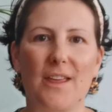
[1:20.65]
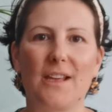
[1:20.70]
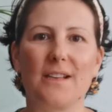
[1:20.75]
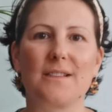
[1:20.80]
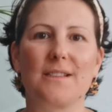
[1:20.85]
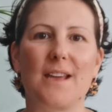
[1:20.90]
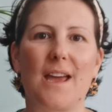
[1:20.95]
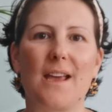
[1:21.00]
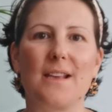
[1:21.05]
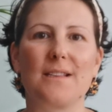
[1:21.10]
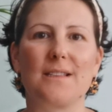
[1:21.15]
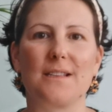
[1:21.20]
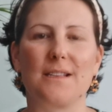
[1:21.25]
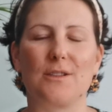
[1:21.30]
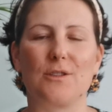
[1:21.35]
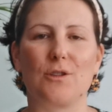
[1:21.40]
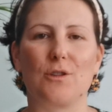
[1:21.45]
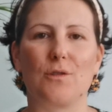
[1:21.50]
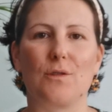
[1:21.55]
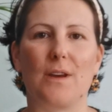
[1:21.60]
think DESS
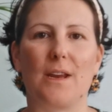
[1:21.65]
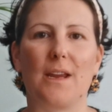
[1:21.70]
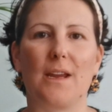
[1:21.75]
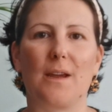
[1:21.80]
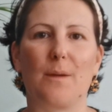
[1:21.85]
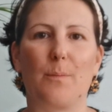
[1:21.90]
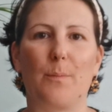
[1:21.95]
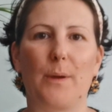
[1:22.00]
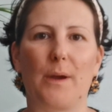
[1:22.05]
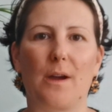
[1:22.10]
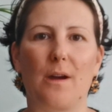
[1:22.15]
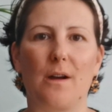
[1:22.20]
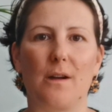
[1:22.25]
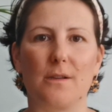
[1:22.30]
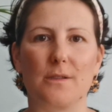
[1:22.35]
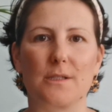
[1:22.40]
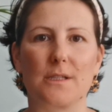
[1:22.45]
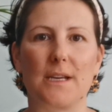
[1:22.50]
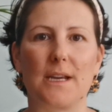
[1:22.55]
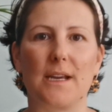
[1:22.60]
is unique
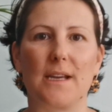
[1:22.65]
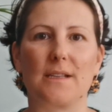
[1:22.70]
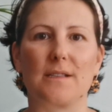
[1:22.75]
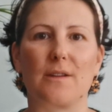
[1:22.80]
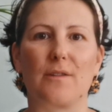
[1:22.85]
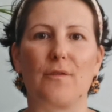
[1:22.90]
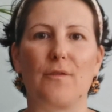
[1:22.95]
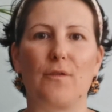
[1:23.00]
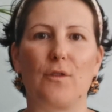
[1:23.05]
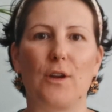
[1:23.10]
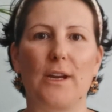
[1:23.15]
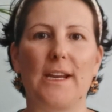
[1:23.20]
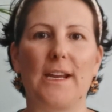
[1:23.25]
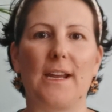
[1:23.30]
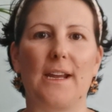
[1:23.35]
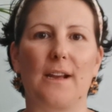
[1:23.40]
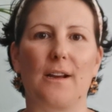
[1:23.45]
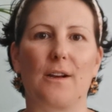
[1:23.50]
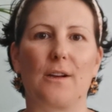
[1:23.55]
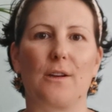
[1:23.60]
because it is a
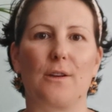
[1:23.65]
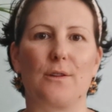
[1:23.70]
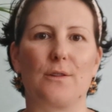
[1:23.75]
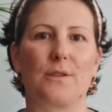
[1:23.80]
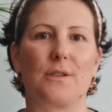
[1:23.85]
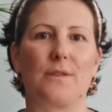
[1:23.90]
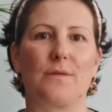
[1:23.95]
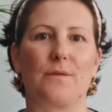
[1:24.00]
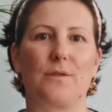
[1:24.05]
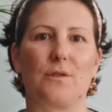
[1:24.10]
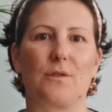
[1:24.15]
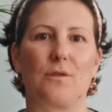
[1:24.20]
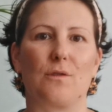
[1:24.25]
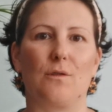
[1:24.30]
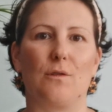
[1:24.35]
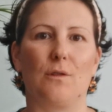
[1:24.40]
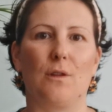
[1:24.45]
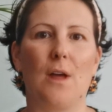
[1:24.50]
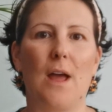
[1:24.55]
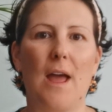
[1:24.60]
fully inclusive
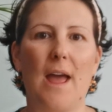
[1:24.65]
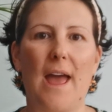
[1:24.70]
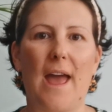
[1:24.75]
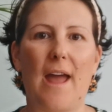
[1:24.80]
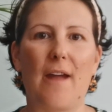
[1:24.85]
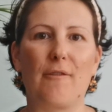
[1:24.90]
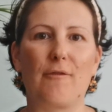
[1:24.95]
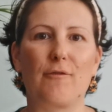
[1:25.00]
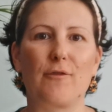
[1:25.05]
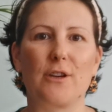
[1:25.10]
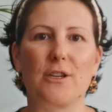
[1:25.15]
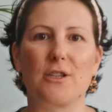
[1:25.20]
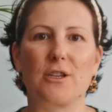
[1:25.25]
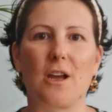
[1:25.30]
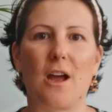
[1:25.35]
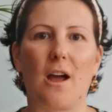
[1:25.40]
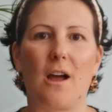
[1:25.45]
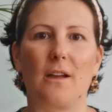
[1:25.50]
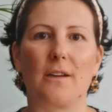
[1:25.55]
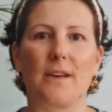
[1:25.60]
school. Every
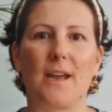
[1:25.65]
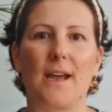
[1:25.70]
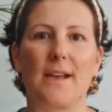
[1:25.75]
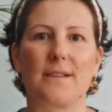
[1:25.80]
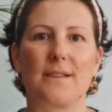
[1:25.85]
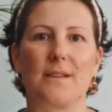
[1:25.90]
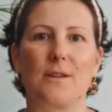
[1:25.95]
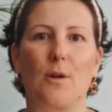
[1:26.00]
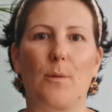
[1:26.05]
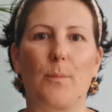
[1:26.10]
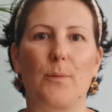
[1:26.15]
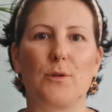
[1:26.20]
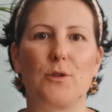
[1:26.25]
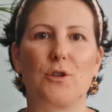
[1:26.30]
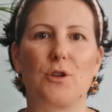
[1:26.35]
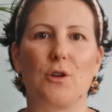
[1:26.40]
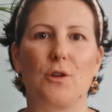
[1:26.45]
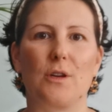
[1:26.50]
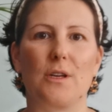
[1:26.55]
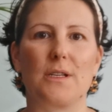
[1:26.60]
child has the
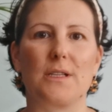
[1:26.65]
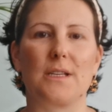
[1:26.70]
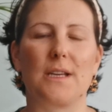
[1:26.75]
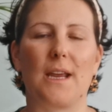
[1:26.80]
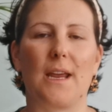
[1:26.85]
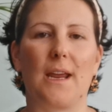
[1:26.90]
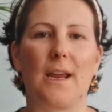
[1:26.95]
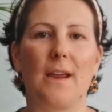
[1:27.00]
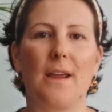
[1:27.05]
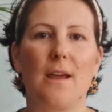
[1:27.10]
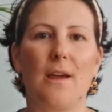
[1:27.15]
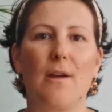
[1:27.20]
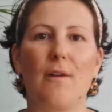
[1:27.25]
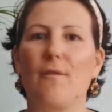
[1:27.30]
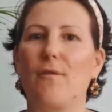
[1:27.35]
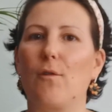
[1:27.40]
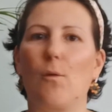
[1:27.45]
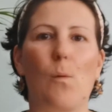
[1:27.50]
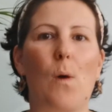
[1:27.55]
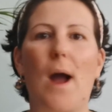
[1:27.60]
opportunity
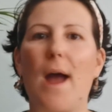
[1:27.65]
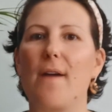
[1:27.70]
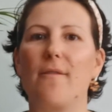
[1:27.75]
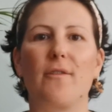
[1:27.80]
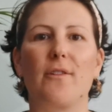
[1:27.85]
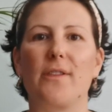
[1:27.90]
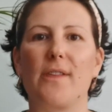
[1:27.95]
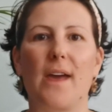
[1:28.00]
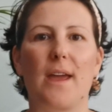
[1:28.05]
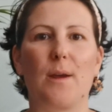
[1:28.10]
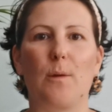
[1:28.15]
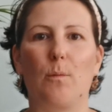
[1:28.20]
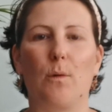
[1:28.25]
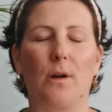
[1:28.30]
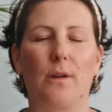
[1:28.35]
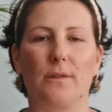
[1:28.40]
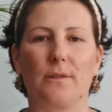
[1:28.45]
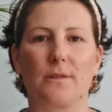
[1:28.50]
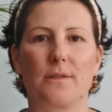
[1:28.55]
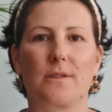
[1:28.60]
for whatever they
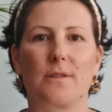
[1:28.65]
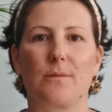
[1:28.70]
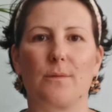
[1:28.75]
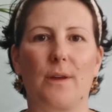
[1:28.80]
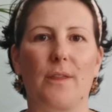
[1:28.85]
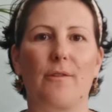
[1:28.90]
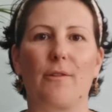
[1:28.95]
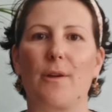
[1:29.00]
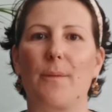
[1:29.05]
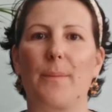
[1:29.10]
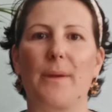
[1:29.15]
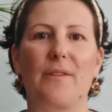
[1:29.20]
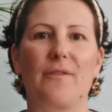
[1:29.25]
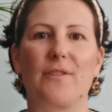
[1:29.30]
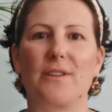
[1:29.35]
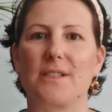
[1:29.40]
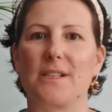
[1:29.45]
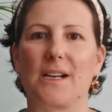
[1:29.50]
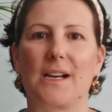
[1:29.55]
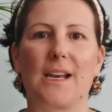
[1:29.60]
want, whether it be
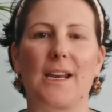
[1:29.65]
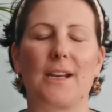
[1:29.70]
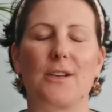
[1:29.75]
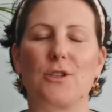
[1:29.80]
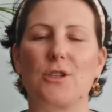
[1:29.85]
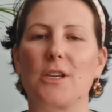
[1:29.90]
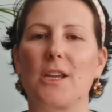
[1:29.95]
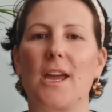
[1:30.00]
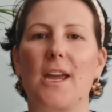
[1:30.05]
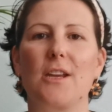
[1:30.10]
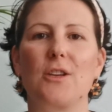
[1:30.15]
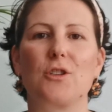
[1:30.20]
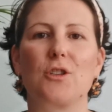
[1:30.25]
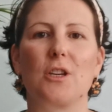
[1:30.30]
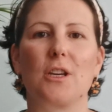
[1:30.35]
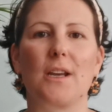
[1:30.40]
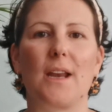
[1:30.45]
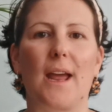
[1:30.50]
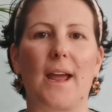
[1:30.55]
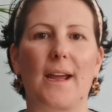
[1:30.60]
physical
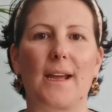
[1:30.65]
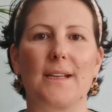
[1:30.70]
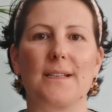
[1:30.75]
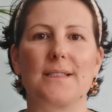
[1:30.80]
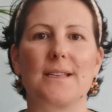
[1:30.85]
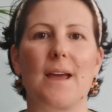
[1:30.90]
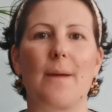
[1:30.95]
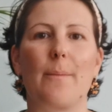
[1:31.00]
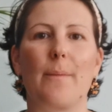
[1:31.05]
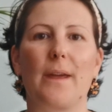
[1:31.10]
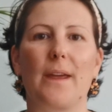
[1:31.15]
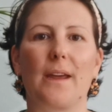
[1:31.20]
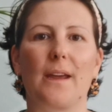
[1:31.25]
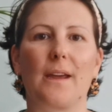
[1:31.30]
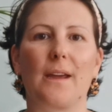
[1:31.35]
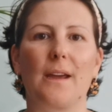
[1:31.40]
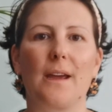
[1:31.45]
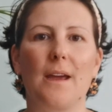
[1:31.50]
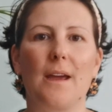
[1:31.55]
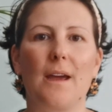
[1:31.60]
education,
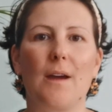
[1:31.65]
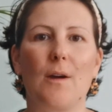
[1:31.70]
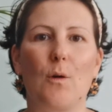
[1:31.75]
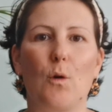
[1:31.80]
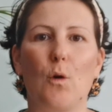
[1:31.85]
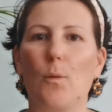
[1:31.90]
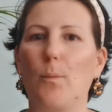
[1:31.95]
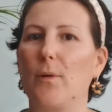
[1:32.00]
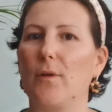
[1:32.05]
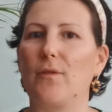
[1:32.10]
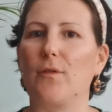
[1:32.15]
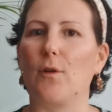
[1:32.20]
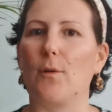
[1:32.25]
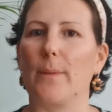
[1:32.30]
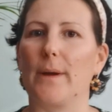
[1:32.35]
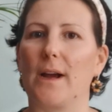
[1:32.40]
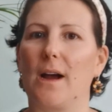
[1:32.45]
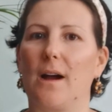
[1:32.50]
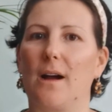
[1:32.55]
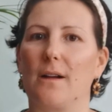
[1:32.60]
academic, or
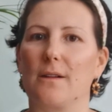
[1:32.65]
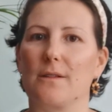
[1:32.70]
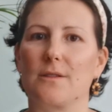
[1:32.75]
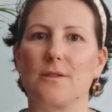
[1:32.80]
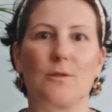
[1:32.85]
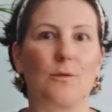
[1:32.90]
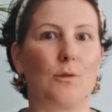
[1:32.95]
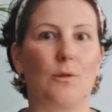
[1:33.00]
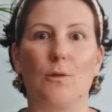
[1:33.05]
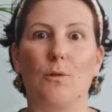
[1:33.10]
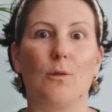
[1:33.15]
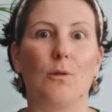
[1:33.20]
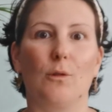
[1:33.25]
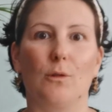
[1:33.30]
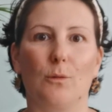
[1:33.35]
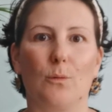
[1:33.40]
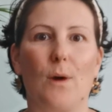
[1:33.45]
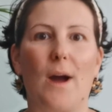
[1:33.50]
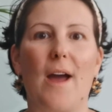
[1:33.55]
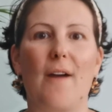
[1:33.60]
performing arts or
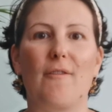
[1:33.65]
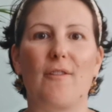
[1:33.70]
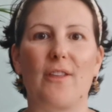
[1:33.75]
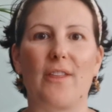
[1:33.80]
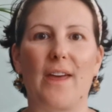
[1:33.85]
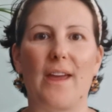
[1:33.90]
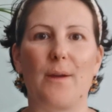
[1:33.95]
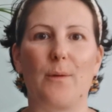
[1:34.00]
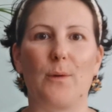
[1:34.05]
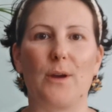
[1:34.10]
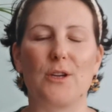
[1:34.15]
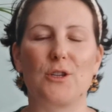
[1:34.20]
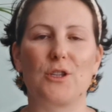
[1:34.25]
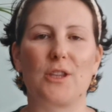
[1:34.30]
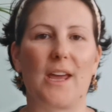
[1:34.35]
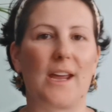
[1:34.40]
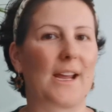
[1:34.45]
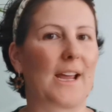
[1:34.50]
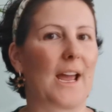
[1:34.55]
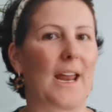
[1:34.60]
all, whatever they wish
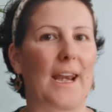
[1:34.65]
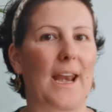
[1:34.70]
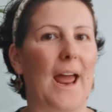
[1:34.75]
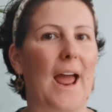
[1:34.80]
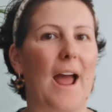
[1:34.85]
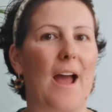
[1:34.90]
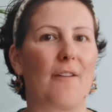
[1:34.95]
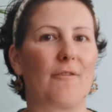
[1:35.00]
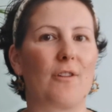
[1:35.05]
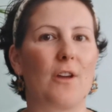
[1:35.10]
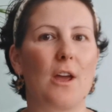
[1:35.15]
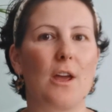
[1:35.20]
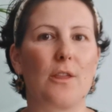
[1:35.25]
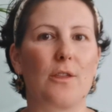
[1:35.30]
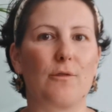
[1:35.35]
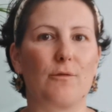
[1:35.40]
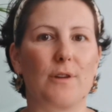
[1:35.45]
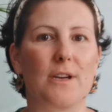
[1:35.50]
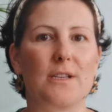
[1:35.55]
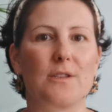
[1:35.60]
they can have.
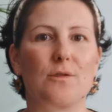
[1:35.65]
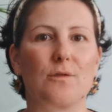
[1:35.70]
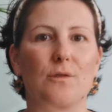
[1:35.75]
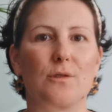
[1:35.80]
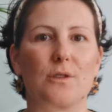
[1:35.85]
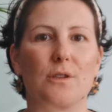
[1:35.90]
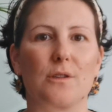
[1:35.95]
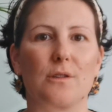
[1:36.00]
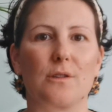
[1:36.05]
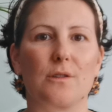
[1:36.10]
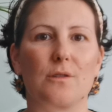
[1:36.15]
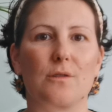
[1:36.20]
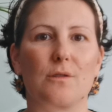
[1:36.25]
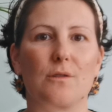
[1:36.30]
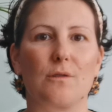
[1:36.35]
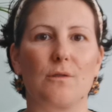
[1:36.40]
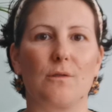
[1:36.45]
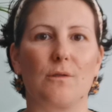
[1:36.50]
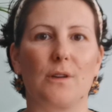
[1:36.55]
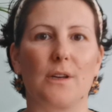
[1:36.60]
The resource at the
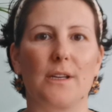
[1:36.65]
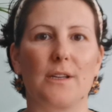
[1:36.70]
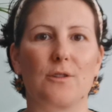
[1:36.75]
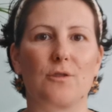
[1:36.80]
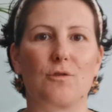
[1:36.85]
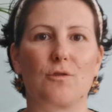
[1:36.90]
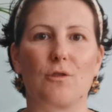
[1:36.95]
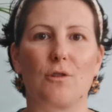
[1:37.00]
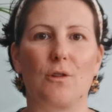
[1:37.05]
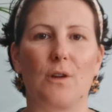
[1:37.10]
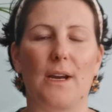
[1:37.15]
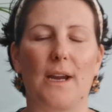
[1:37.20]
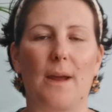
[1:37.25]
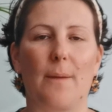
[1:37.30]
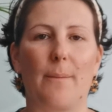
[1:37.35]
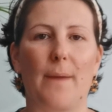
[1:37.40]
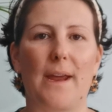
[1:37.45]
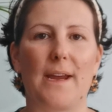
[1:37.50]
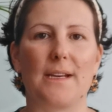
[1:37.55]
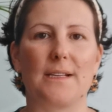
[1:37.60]
school is
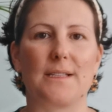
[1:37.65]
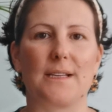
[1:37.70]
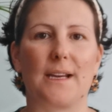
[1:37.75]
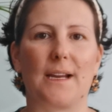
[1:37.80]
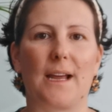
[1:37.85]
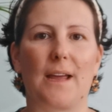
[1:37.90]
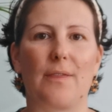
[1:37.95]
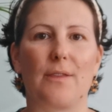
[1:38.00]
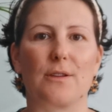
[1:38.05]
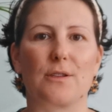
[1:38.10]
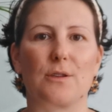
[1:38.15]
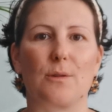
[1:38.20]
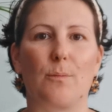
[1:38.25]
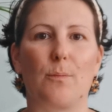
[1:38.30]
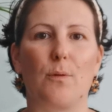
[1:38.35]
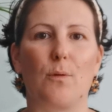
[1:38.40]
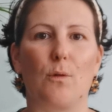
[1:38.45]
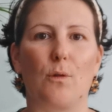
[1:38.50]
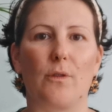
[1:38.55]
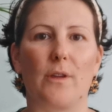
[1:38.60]
truly amazing and the
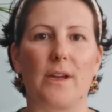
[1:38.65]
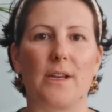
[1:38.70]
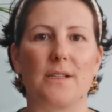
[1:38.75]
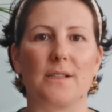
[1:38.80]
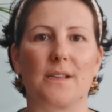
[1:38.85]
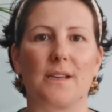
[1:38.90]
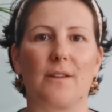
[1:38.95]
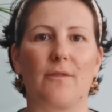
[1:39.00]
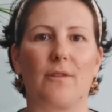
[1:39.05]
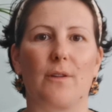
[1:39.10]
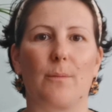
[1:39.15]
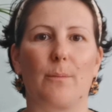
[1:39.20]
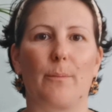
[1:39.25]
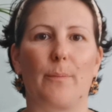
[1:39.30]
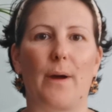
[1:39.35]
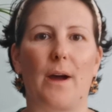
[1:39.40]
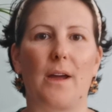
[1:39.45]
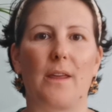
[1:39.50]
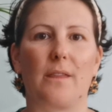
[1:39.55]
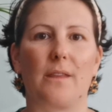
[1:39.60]
support that is
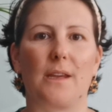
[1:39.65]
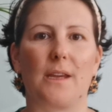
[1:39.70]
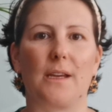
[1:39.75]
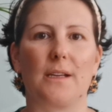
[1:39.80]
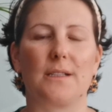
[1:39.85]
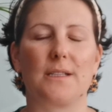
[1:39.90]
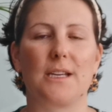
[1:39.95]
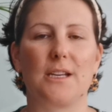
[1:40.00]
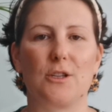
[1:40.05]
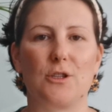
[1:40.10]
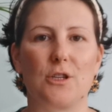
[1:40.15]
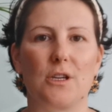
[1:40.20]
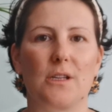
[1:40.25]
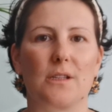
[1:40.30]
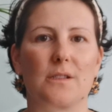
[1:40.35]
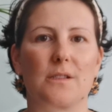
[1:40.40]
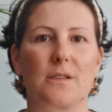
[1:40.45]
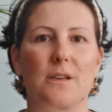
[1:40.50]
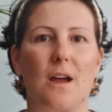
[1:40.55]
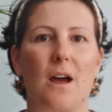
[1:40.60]
given by the
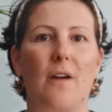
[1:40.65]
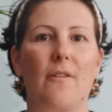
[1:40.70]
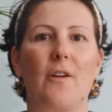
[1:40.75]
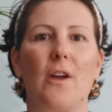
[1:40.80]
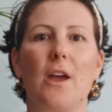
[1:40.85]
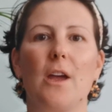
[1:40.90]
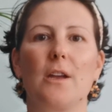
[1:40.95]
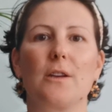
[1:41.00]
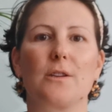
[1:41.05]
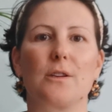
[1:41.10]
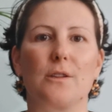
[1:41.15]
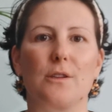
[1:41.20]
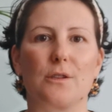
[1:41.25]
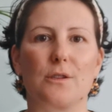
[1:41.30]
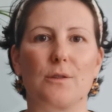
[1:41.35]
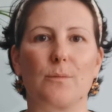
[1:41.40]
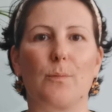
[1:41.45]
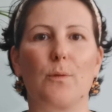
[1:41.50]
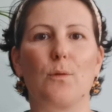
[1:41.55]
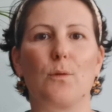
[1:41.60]
teaching staff, to
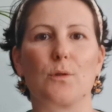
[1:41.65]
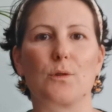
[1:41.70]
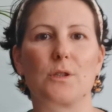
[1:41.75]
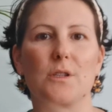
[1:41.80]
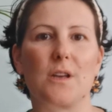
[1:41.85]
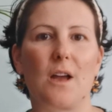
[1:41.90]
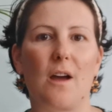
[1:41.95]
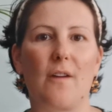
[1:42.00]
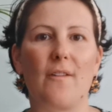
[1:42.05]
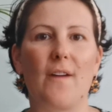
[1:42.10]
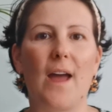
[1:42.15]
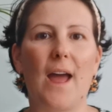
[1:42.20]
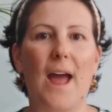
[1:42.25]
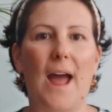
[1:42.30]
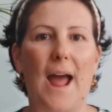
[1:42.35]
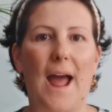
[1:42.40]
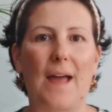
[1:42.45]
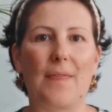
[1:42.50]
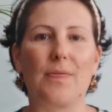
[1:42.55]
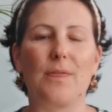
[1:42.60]
the support staff
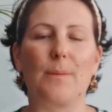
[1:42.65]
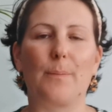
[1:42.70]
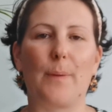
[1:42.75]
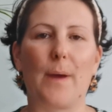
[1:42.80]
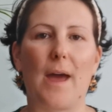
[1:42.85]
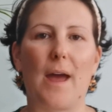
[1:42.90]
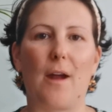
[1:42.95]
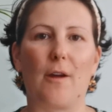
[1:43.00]
and the